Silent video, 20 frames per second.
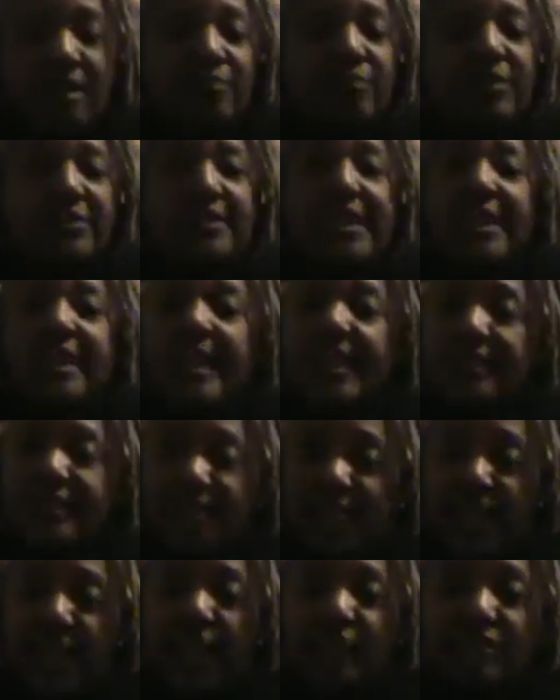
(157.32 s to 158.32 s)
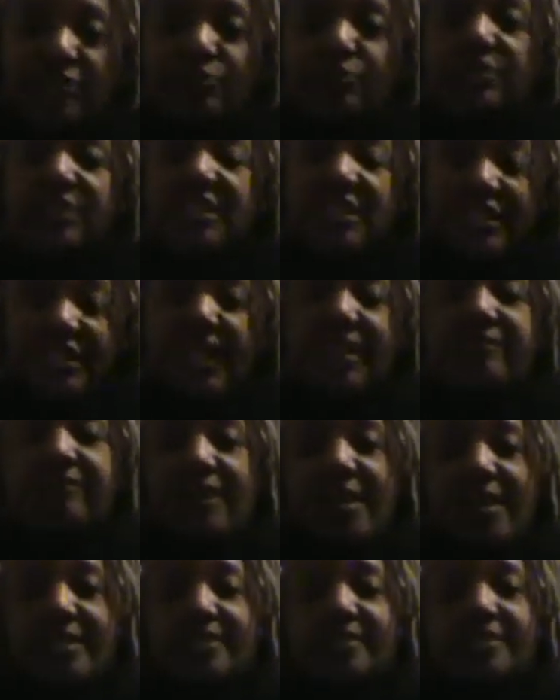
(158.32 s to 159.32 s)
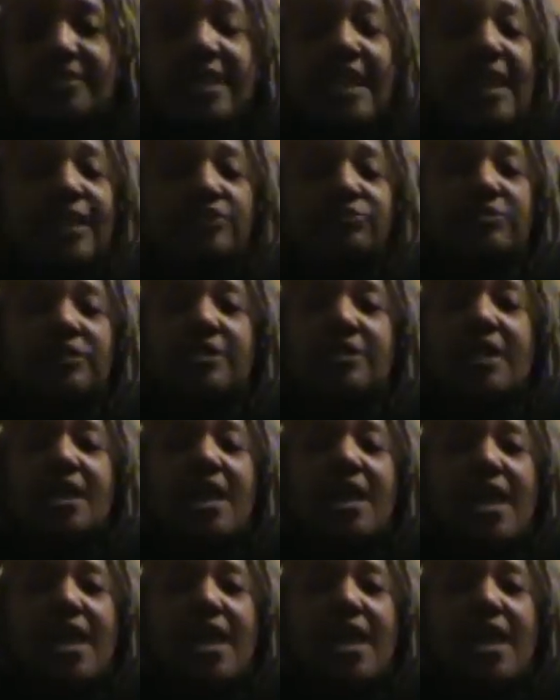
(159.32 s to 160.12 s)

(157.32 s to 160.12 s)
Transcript: but they actually get advice. They actually